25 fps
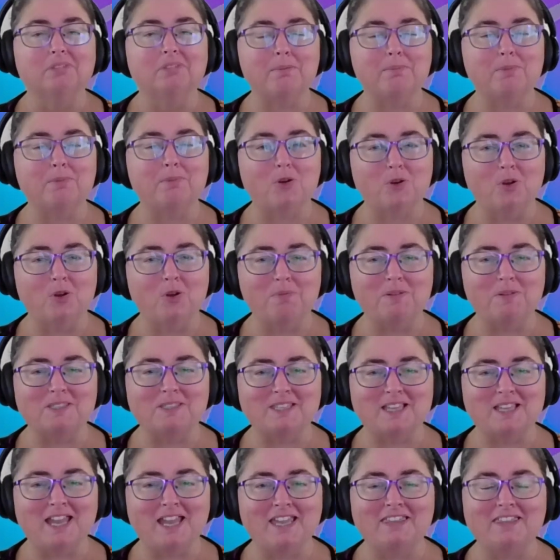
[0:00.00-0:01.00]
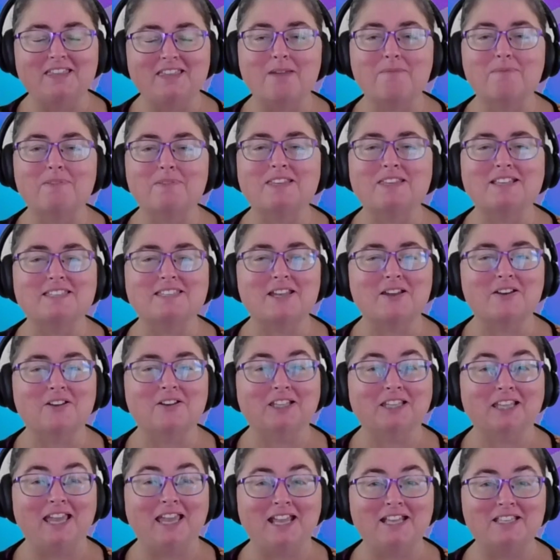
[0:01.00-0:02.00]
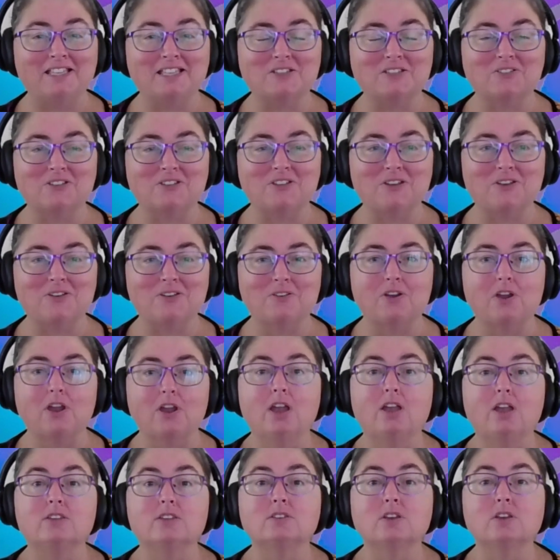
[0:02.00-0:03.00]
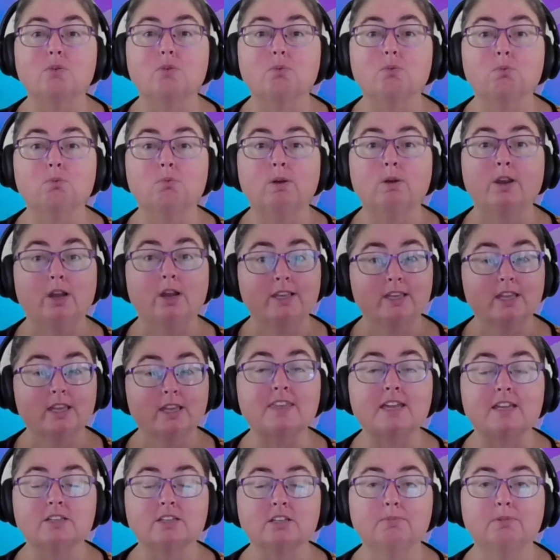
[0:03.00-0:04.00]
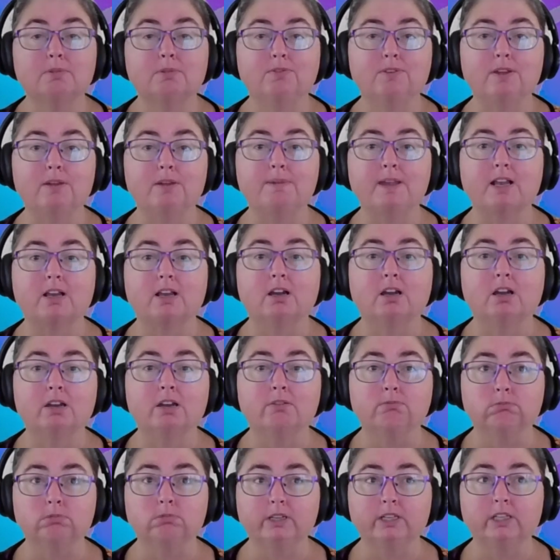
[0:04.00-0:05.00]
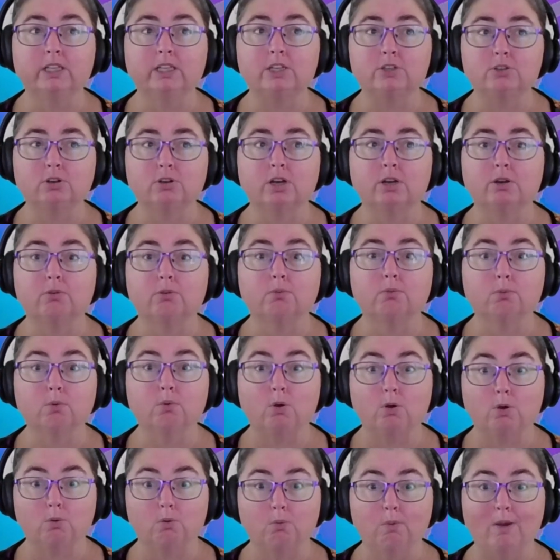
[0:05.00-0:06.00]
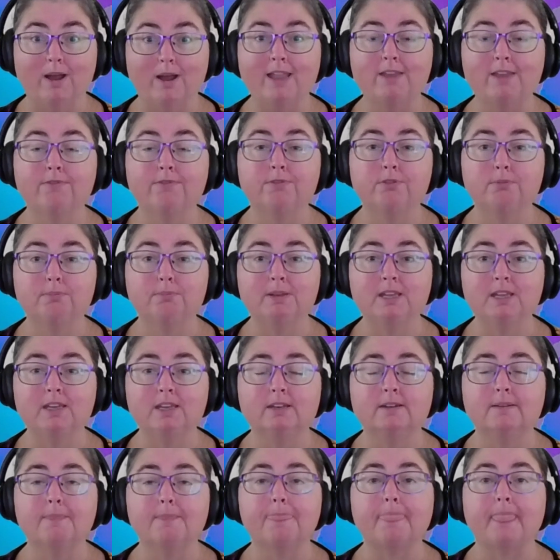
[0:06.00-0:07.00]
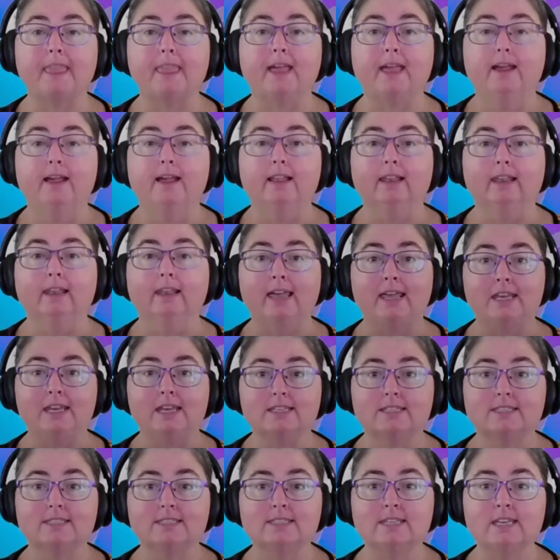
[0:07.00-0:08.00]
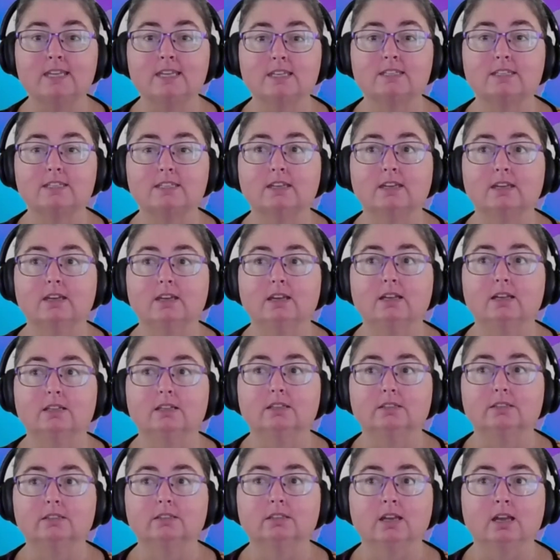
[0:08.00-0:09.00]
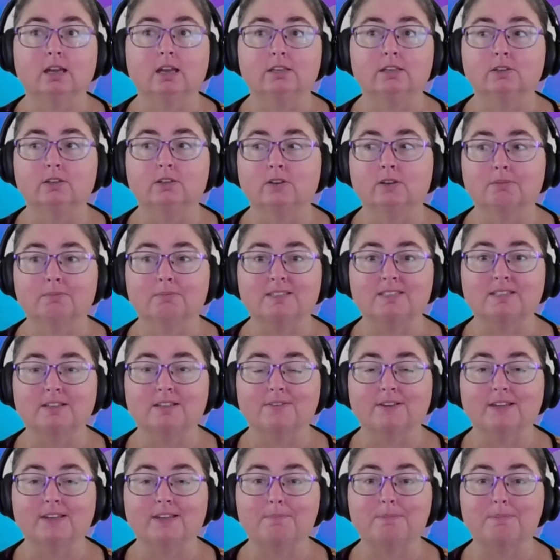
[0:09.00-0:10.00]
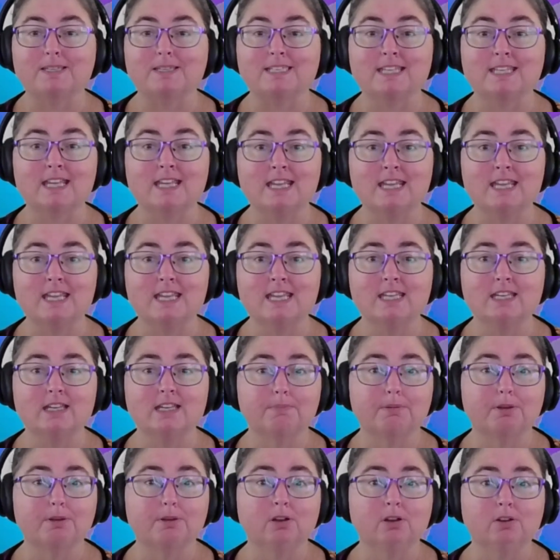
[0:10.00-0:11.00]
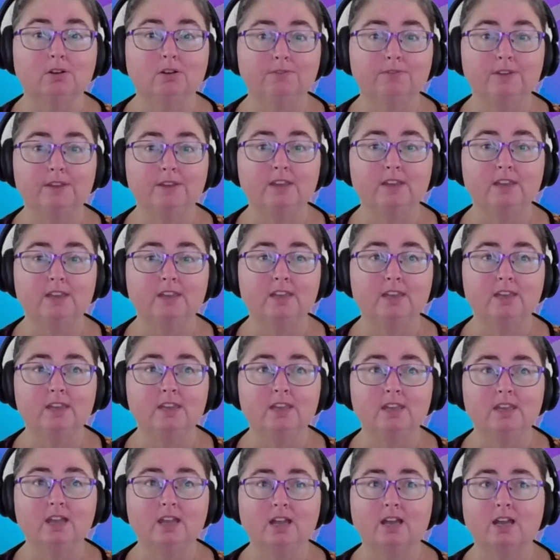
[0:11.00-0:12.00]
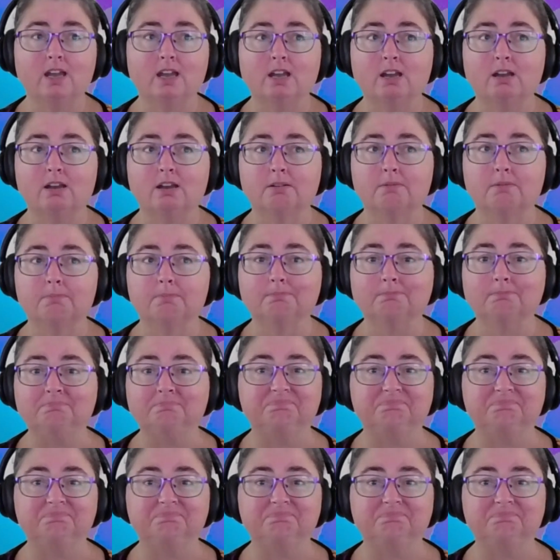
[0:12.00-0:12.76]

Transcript: They might not be saying that, but that's how it lands on you. So when I get that type of feedback, I really try to walk away for a bit, let it sit, go and get myself a cup of tea, cup of coffee, go